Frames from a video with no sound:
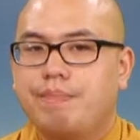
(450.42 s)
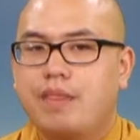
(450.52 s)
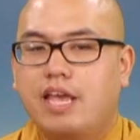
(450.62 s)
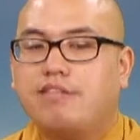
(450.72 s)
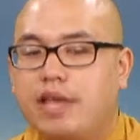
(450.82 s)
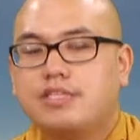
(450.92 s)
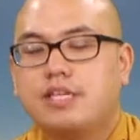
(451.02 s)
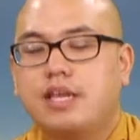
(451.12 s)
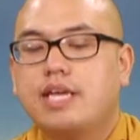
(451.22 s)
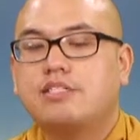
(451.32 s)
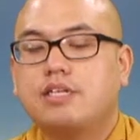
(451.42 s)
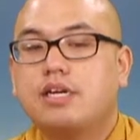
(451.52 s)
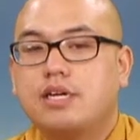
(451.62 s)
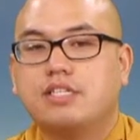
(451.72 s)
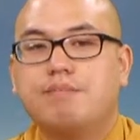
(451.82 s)
it's
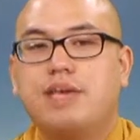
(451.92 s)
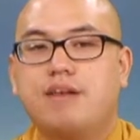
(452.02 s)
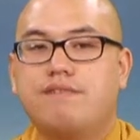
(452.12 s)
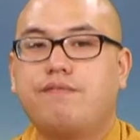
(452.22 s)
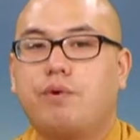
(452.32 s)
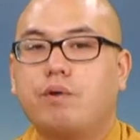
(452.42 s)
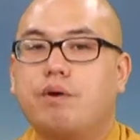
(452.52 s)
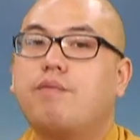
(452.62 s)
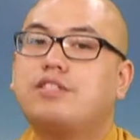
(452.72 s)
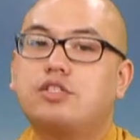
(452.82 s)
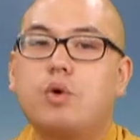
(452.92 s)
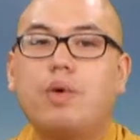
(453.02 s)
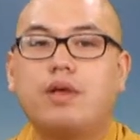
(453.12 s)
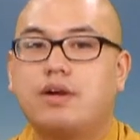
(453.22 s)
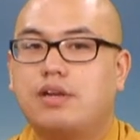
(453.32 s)
good to be informed of what's
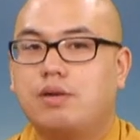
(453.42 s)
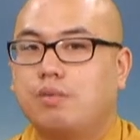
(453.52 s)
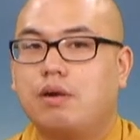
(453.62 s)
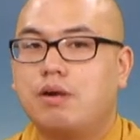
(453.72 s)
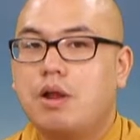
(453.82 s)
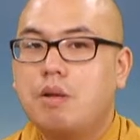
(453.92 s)
going on in the world,